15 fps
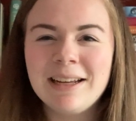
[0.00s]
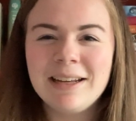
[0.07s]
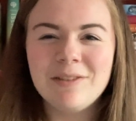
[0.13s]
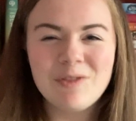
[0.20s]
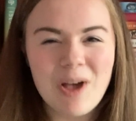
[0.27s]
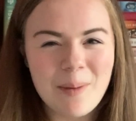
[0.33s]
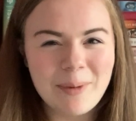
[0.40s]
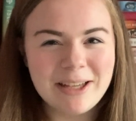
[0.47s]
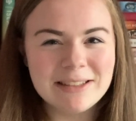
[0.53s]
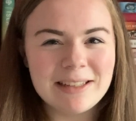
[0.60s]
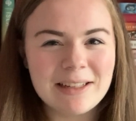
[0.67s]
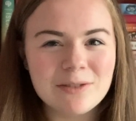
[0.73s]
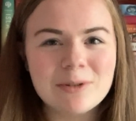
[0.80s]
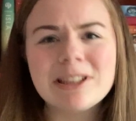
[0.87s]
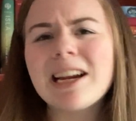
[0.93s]
if that makes
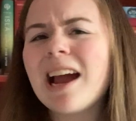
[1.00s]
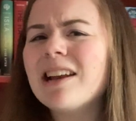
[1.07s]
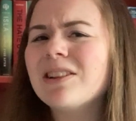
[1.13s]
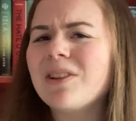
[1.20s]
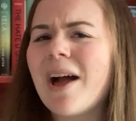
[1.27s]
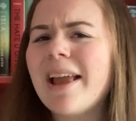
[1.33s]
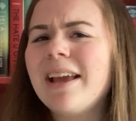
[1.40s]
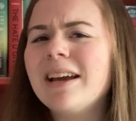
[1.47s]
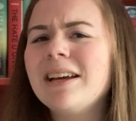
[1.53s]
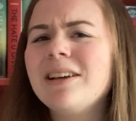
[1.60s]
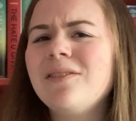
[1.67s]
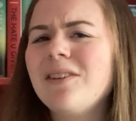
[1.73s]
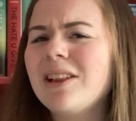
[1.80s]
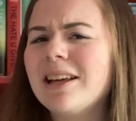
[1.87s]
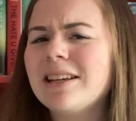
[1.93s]
sense, which I kind of like.
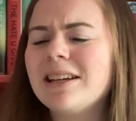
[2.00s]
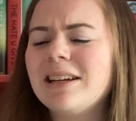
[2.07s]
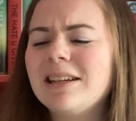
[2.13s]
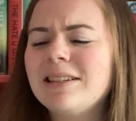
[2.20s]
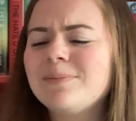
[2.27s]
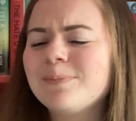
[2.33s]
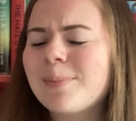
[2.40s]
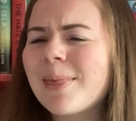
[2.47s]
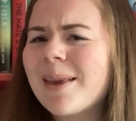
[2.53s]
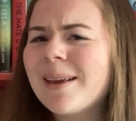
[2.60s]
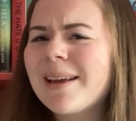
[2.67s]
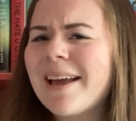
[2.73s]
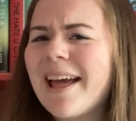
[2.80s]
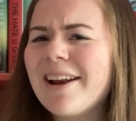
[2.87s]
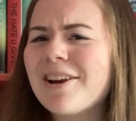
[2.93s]
I feel like, I
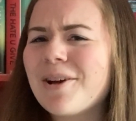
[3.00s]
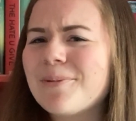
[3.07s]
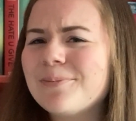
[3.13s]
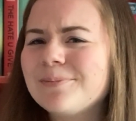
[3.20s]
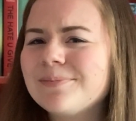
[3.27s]
don't know.